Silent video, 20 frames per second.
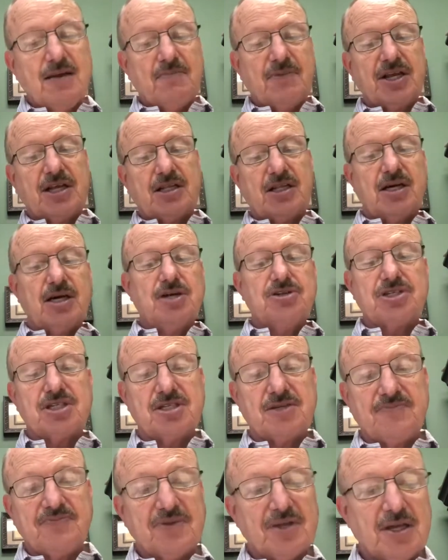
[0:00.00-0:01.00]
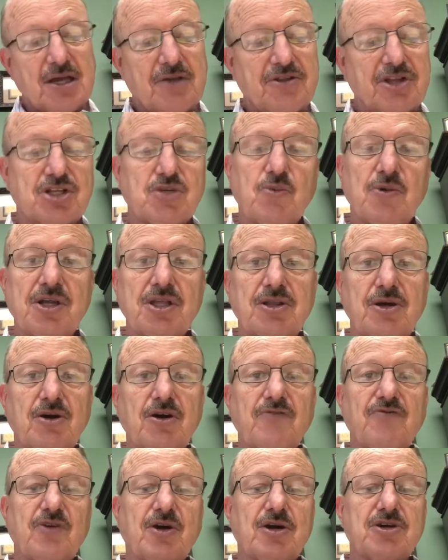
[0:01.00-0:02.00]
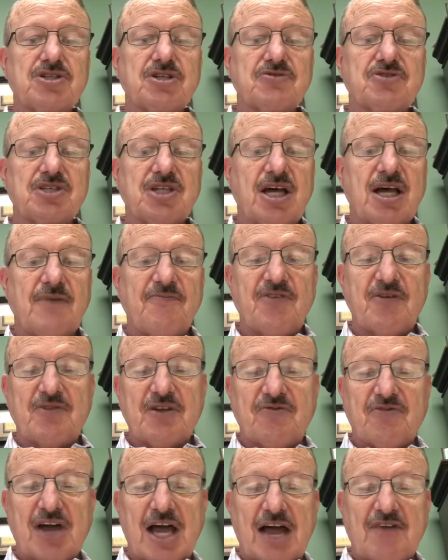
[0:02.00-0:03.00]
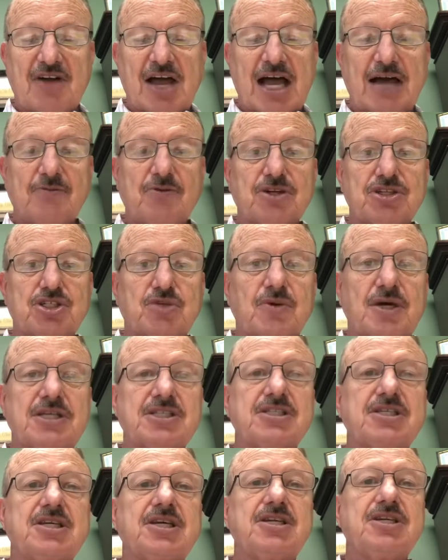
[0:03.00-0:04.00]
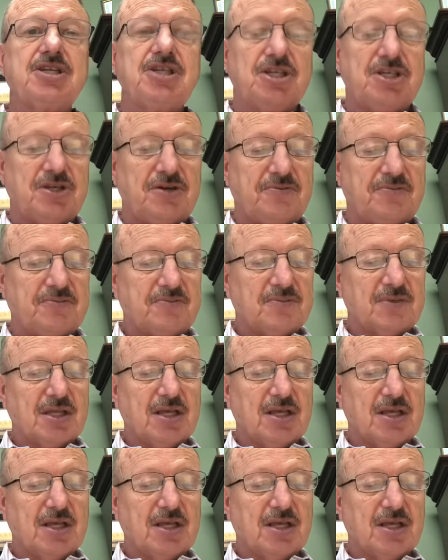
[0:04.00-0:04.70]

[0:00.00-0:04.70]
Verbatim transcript: But he closes in the 23rd verse of Psalm 55 I will trust in you.